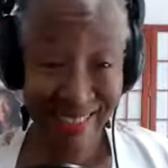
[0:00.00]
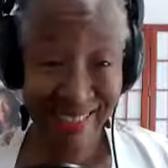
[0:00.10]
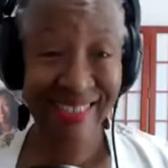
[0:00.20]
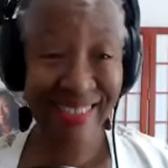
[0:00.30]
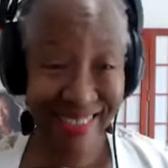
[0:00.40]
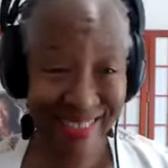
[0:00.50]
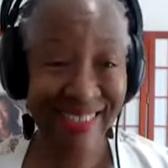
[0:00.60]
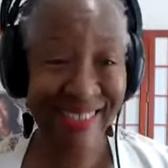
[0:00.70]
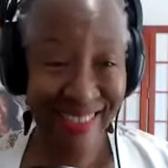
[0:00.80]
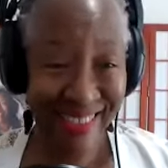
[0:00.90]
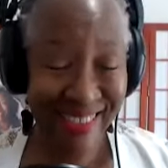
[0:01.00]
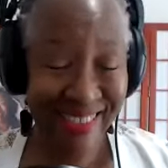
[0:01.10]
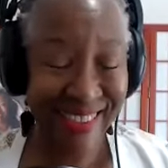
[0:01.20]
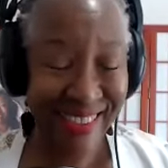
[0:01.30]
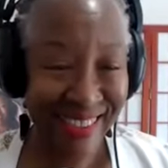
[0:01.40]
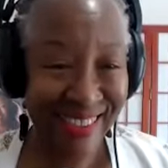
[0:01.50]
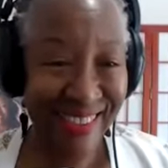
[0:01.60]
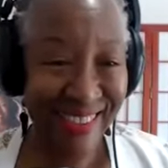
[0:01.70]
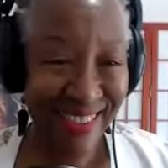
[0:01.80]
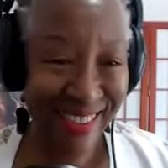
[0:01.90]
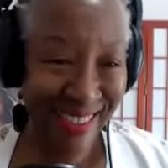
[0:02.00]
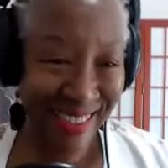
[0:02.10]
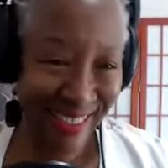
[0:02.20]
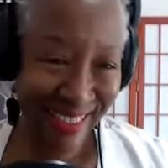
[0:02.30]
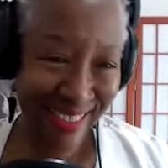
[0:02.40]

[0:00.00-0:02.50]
Yeah, so that's the extent to which he's obsessed with